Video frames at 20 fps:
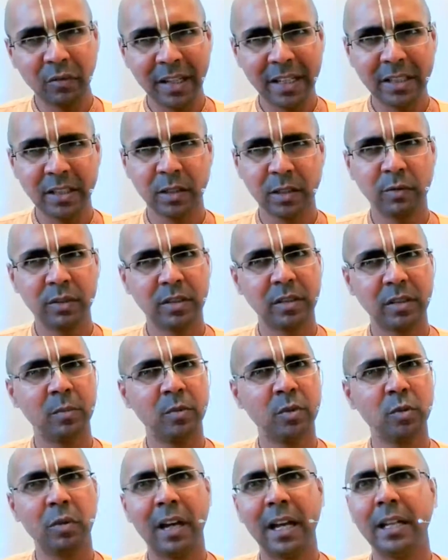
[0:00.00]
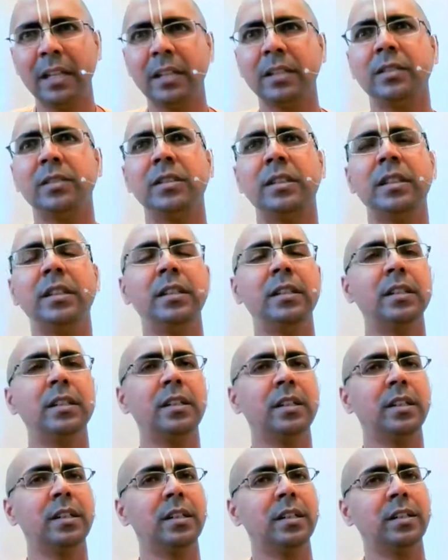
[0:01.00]
faced with some duality,
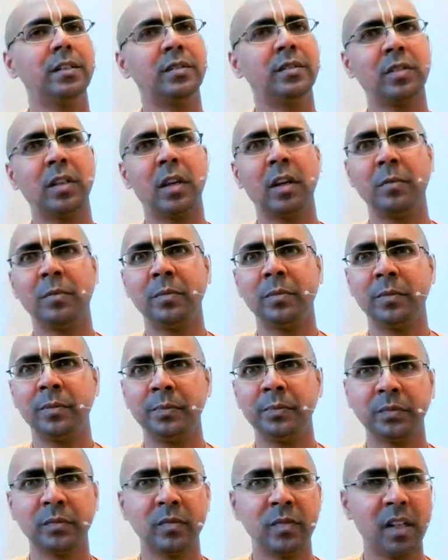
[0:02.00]
some